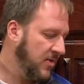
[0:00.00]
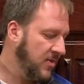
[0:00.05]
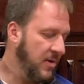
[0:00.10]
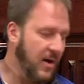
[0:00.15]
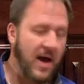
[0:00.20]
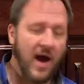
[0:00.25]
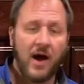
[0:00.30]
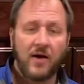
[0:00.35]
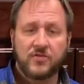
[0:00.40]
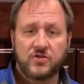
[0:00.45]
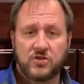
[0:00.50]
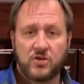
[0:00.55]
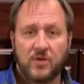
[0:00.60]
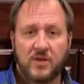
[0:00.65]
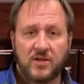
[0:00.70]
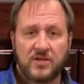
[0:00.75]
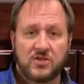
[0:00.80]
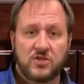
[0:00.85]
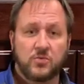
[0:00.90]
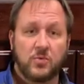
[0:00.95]
the alpha suit
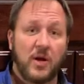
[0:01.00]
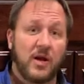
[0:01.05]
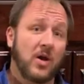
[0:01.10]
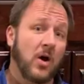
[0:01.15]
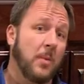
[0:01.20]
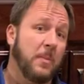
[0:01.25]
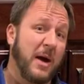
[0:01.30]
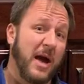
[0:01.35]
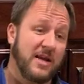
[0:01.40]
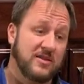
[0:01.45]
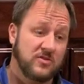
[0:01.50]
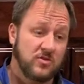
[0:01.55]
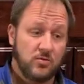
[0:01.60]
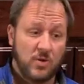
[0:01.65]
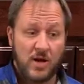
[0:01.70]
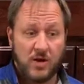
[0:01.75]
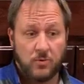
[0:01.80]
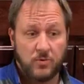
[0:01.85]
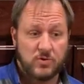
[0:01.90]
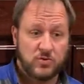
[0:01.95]
of this is what I call passive
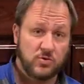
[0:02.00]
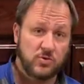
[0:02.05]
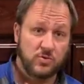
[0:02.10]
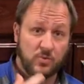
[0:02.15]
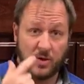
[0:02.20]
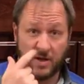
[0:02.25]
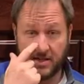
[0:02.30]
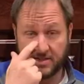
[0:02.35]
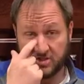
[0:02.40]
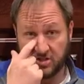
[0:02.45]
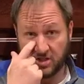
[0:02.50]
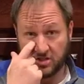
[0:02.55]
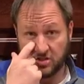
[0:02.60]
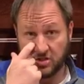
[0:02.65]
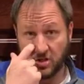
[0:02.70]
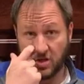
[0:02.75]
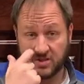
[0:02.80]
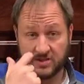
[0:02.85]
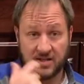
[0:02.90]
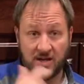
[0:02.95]
training, which is what I
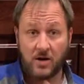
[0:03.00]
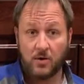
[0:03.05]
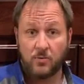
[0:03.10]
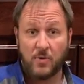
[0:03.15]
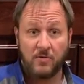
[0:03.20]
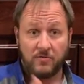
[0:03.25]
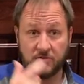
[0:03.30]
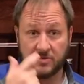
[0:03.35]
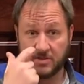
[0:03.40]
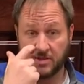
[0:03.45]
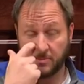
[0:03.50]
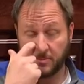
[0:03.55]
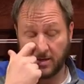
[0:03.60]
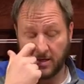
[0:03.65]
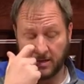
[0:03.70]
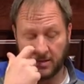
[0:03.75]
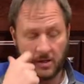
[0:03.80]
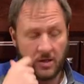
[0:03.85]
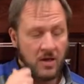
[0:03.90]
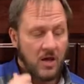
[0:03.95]
just said I'd reference in a
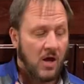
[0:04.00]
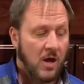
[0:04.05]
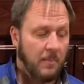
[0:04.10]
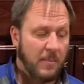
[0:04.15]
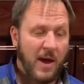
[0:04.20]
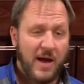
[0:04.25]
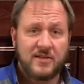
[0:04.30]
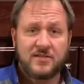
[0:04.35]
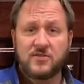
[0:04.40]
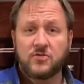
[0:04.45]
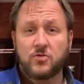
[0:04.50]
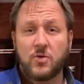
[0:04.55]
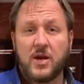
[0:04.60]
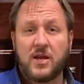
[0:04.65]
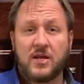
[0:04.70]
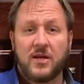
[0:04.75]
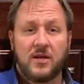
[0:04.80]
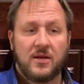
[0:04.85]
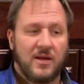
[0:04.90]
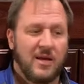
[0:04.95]
minute. Passive
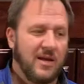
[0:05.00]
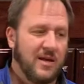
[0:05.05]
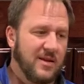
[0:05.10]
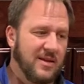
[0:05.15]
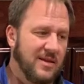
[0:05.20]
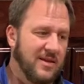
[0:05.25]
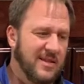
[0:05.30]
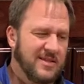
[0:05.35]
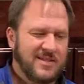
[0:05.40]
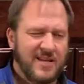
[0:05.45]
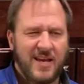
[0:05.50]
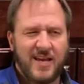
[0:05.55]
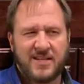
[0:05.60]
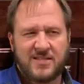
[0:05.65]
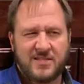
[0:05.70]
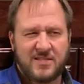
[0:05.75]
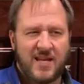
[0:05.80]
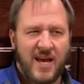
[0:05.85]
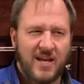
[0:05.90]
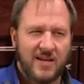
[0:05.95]
training, this I
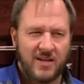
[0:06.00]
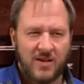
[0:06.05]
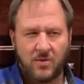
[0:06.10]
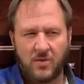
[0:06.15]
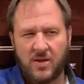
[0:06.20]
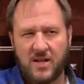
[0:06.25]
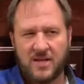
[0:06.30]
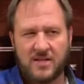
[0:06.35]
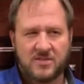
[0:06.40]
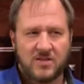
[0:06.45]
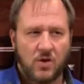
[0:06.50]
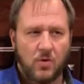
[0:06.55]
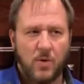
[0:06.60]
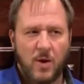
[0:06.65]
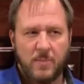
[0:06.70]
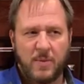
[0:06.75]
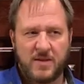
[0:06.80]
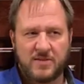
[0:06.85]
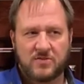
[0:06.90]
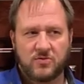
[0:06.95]
guess technically isn't
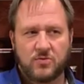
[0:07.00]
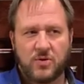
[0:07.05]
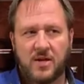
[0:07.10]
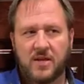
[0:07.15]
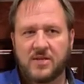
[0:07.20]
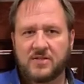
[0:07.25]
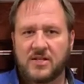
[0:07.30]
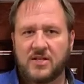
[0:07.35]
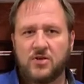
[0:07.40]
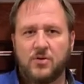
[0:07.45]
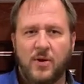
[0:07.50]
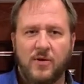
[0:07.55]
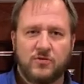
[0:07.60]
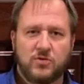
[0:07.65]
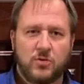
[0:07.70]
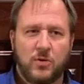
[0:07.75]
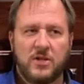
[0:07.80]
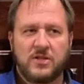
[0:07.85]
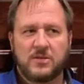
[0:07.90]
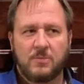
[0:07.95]
quite passive training because I do have
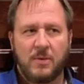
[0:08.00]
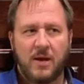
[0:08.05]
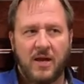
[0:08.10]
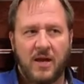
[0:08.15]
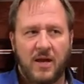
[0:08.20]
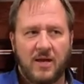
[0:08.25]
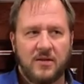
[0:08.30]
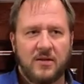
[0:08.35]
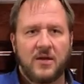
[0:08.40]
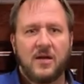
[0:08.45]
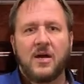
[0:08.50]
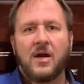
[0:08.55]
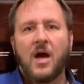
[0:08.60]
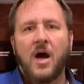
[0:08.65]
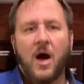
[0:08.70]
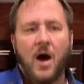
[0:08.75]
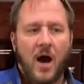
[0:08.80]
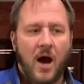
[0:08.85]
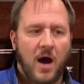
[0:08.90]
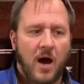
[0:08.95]
treats in my hand.
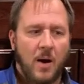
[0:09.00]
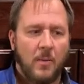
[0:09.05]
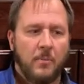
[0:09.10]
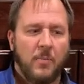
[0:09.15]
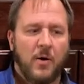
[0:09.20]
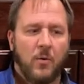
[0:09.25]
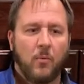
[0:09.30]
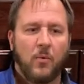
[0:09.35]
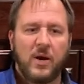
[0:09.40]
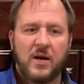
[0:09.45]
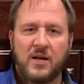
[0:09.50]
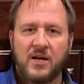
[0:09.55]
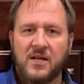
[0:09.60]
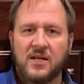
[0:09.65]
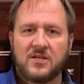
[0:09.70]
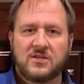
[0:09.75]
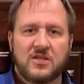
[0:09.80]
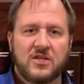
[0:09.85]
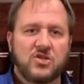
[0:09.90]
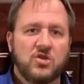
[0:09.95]
But what it
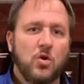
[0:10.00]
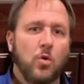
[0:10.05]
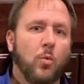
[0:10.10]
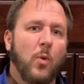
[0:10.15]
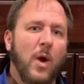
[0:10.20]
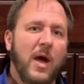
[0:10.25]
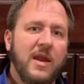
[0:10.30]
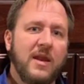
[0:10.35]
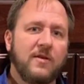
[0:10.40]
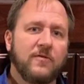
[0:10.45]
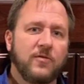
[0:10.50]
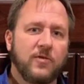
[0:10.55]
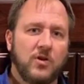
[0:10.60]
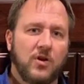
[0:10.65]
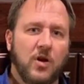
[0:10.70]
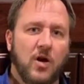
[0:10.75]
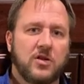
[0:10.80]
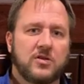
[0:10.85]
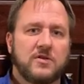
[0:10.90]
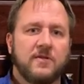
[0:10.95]
is waiting for the
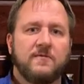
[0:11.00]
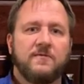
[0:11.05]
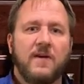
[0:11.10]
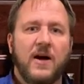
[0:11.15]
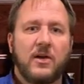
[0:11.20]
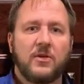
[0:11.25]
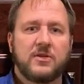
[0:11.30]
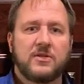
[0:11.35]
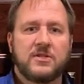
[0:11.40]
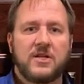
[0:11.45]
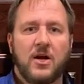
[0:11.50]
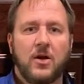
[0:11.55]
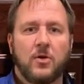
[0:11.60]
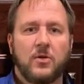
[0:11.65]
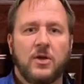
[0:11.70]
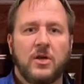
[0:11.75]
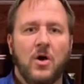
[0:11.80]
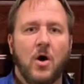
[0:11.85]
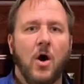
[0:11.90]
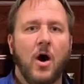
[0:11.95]
dog to
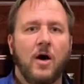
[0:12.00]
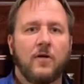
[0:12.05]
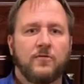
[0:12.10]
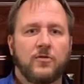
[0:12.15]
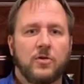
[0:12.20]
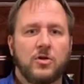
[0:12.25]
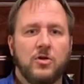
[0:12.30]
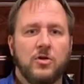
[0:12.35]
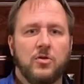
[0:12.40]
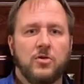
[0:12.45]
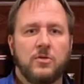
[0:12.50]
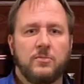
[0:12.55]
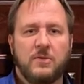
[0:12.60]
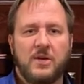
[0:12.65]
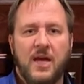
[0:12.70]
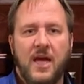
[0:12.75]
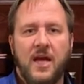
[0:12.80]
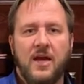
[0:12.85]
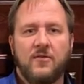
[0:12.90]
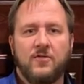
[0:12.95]
voluntarily offer you the
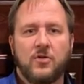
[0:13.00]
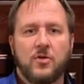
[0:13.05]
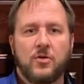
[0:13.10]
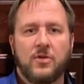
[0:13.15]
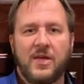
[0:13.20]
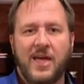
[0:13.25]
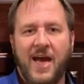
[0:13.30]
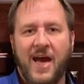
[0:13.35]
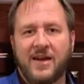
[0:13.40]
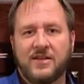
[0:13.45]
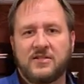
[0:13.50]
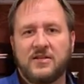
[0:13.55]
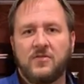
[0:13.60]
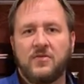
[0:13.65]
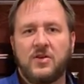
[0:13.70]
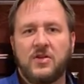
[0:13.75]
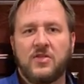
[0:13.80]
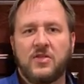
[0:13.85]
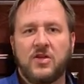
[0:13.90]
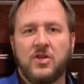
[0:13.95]
behavior or the
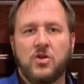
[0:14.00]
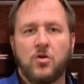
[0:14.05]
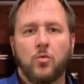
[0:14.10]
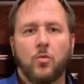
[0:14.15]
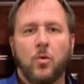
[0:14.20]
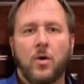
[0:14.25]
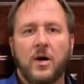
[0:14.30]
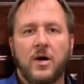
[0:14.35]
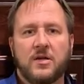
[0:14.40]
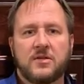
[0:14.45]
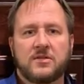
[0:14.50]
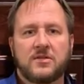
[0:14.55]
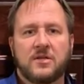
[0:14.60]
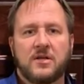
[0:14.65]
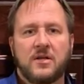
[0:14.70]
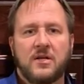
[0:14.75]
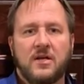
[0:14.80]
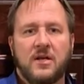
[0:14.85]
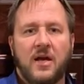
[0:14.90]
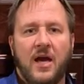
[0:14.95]
activity that you want,
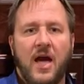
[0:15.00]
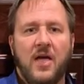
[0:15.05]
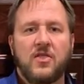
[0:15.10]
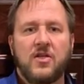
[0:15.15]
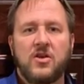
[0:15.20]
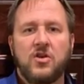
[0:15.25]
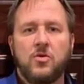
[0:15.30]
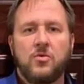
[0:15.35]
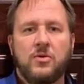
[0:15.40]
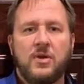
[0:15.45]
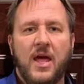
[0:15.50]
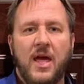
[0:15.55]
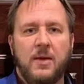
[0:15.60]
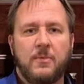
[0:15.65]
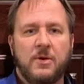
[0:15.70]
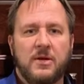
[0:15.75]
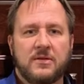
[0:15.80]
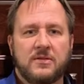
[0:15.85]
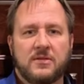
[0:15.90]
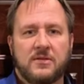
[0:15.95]
and then you
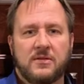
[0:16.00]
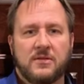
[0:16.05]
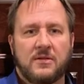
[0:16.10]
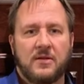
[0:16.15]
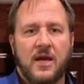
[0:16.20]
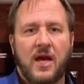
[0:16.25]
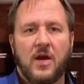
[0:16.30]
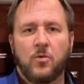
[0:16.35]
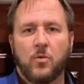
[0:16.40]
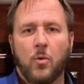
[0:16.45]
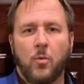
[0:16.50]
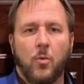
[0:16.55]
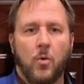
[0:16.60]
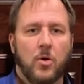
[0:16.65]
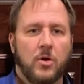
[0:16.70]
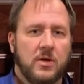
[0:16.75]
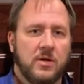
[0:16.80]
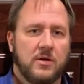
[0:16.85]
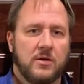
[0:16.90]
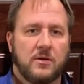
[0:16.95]
name it and
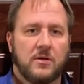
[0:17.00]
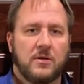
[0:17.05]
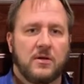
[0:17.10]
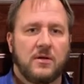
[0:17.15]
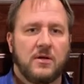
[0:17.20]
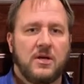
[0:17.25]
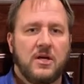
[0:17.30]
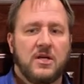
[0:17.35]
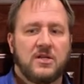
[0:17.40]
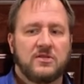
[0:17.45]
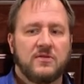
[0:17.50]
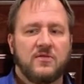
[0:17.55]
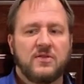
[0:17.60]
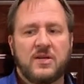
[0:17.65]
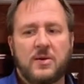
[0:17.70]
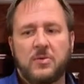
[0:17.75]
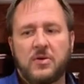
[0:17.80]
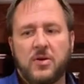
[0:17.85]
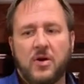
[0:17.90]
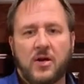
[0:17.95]
reward it. So every
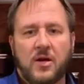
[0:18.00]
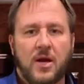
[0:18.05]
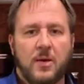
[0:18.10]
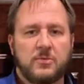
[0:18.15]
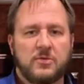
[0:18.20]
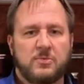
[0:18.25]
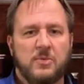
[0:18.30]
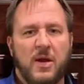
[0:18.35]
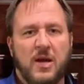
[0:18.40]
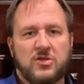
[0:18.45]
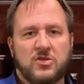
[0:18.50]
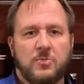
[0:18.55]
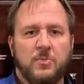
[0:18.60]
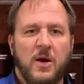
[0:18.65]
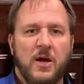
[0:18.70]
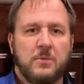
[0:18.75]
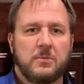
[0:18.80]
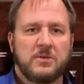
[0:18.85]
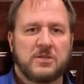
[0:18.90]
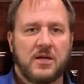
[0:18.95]
time the dog comes to me, I should
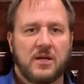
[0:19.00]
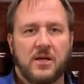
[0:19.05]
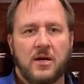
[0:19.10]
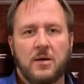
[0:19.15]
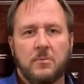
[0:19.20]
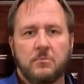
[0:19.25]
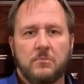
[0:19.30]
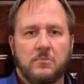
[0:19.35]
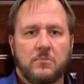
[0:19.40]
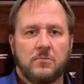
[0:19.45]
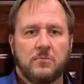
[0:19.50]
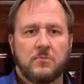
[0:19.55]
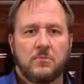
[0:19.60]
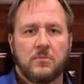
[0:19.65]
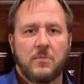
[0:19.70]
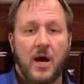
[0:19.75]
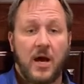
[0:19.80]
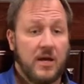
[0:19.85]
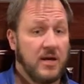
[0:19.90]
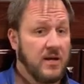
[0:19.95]
pet him and say, come.
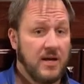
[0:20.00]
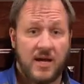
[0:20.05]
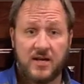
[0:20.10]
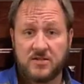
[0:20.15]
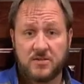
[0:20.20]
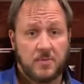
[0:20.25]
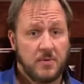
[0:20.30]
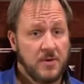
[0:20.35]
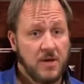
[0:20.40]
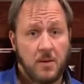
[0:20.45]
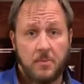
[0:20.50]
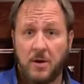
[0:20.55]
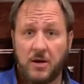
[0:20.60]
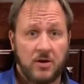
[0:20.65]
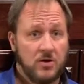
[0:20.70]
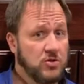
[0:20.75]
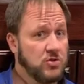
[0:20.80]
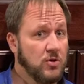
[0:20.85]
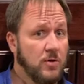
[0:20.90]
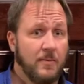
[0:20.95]
I didn't ask him to come. I
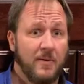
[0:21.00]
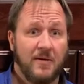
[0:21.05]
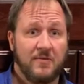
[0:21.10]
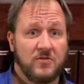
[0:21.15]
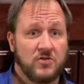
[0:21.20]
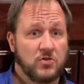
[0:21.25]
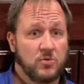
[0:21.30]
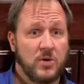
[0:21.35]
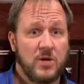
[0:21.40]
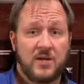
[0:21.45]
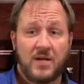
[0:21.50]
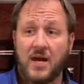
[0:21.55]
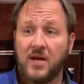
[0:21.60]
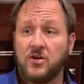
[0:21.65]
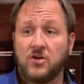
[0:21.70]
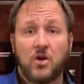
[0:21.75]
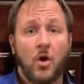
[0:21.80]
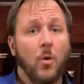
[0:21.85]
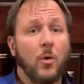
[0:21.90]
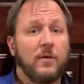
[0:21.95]
didn't show him I have a treat. I
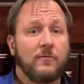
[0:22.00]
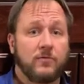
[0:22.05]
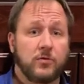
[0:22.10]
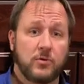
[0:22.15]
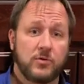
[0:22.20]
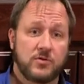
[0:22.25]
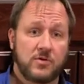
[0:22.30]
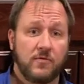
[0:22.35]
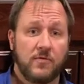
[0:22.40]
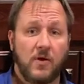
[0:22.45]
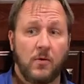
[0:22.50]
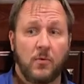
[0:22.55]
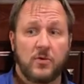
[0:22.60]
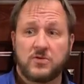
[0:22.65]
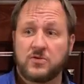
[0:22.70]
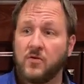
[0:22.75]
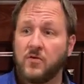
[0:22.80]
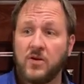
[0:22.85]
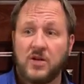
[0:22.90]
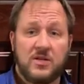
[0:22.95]
had no influence over that
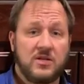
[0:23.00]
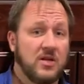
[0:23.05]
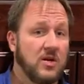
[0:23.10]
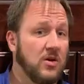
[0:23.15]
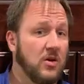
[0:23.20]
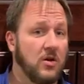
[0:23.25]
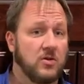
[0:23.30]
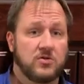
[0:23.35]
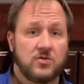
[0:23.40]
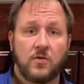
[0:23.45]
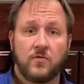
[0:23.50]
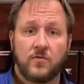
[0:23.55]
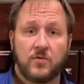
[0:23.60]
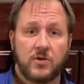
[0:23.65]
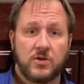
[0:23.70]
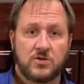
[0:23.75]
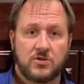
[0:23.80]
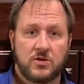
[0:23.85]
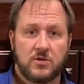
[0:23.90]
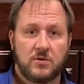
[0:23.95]
whatsoever. He did it on his own
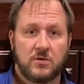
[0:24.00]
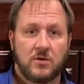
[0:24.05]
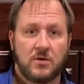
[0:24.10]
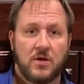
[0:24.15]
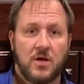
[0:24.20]
volition.